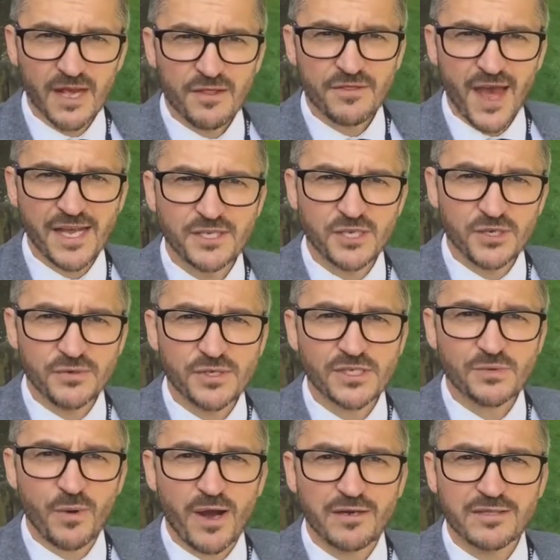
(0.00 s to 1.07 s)
Thank you
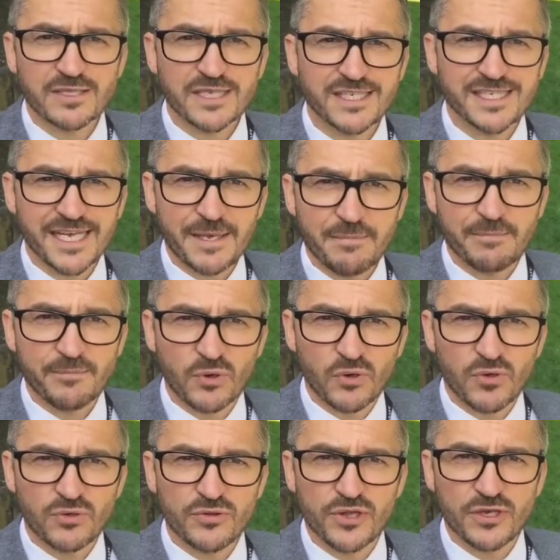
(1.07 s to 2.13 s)
as well to Tim
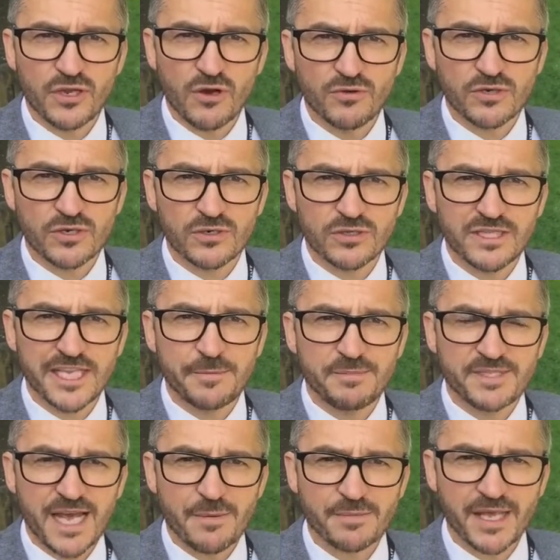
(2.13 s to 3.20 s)
Ball, the local Lib
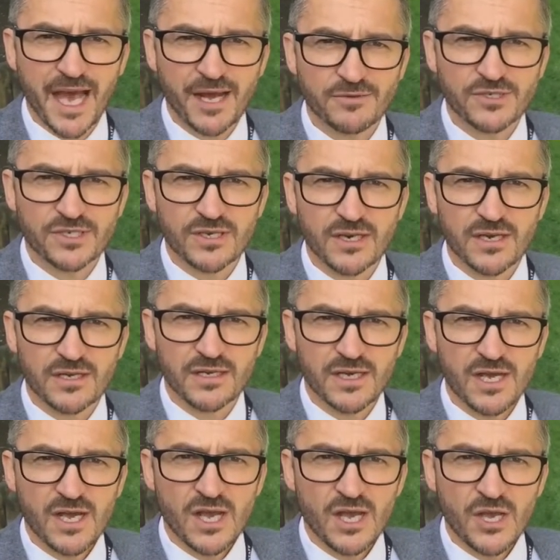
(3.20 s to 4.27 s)
Dem councillor,
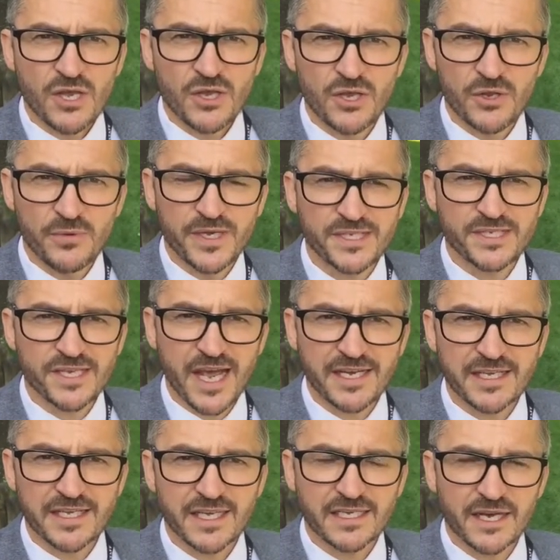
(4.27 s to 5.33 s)
who is
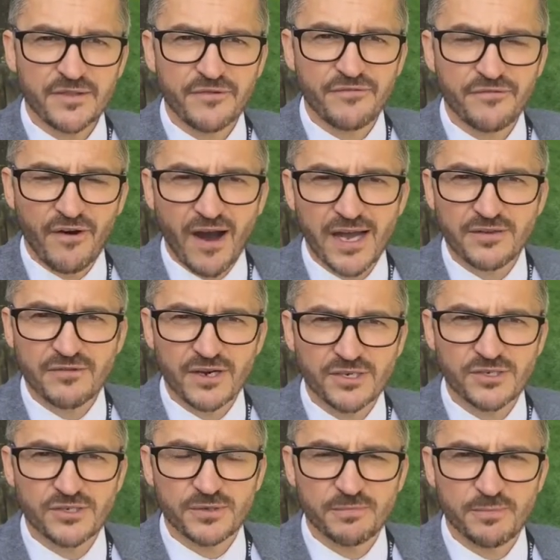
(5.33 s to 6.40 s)
sending another
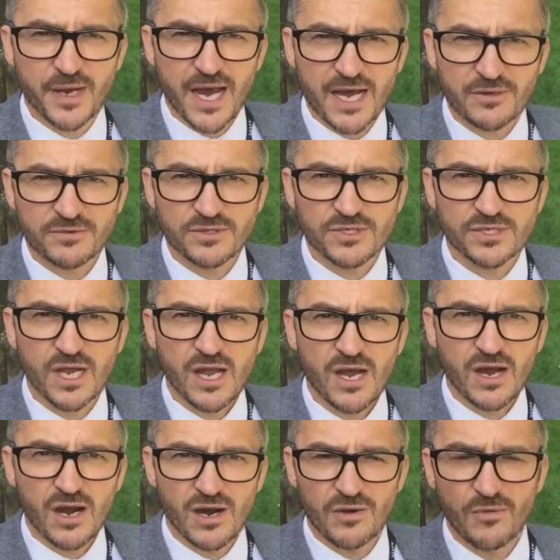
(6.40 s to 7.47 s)
£500
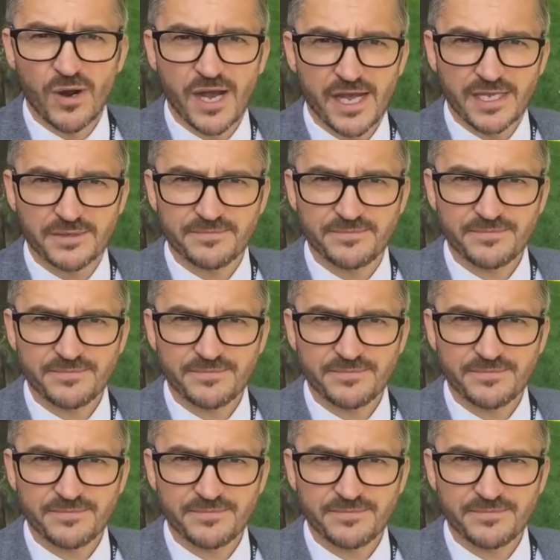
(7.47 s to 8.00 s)
our way.